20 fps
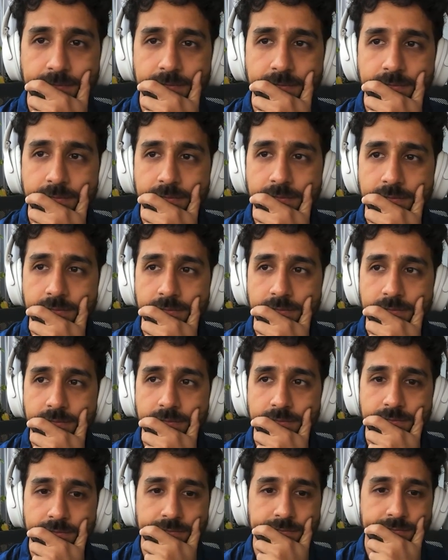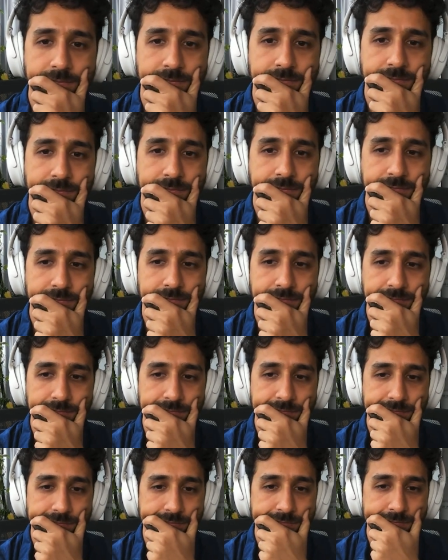
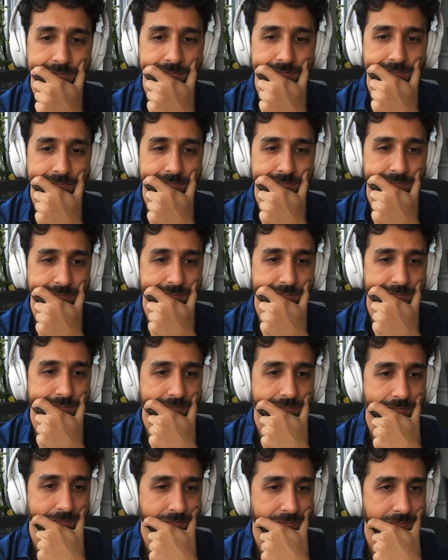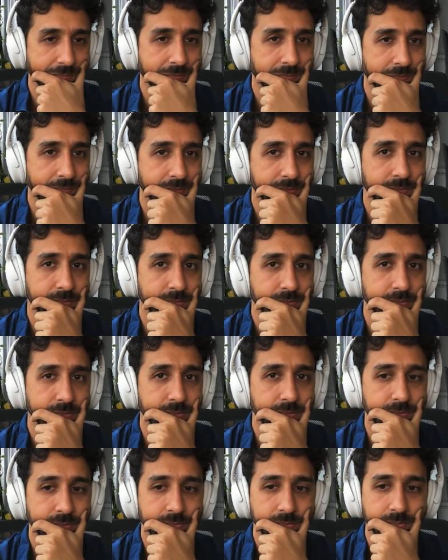
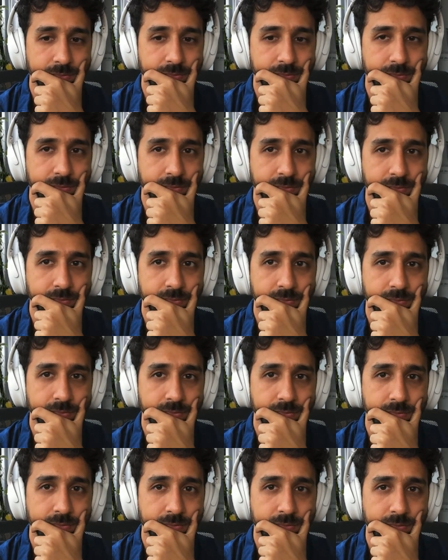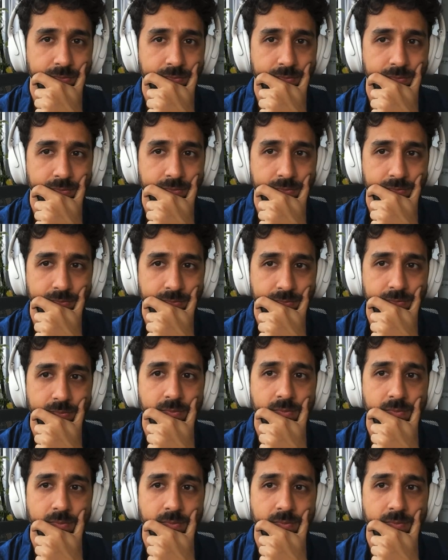(silent)